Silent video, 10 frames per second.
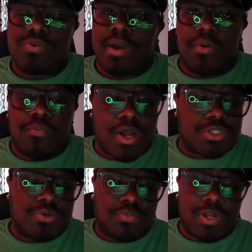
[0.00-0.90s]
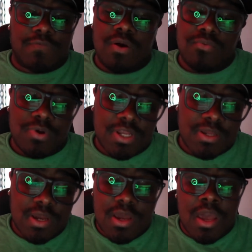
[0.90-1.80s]
so I can watch them whenever I
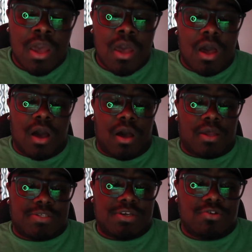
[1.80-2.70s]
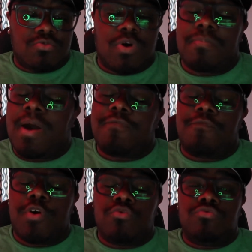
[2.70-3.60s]
wanted. Tell you what,
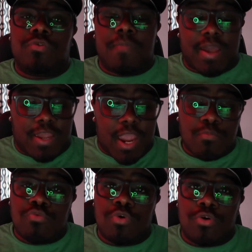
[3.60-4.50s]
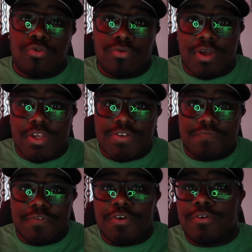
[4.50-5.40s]
my camera roll is
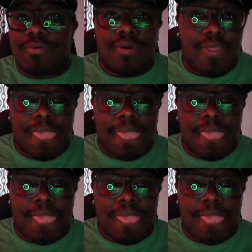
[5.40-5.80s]
full